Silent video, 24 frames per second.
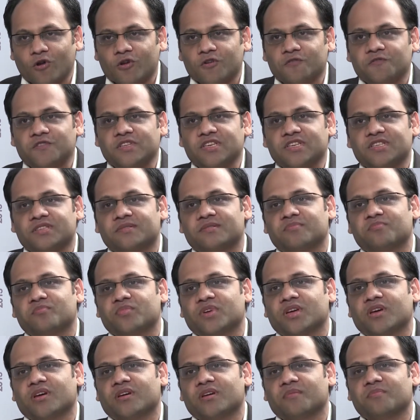all of these
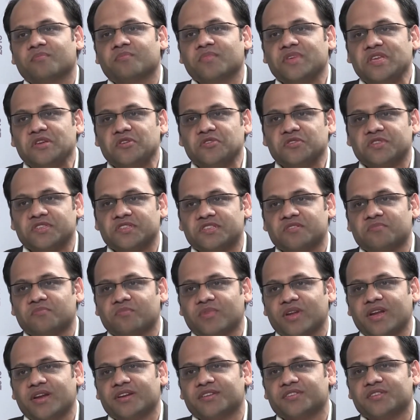uh,
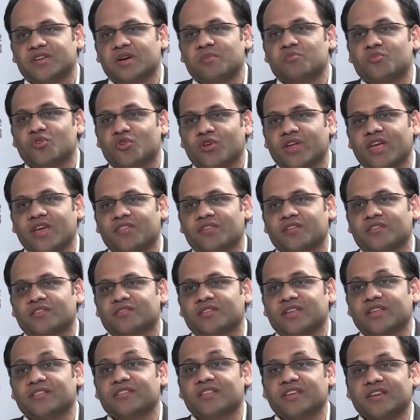ecosystem players come together,
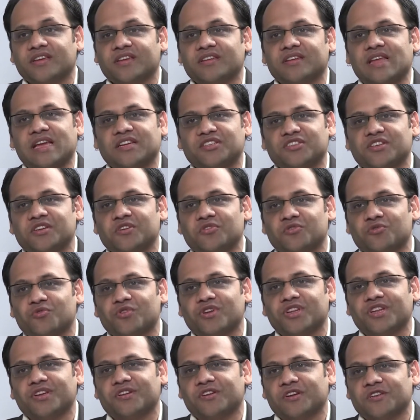then they can actually
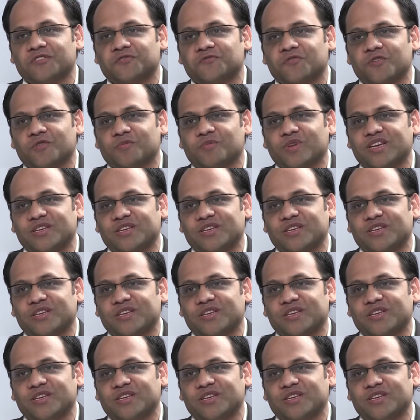truly transform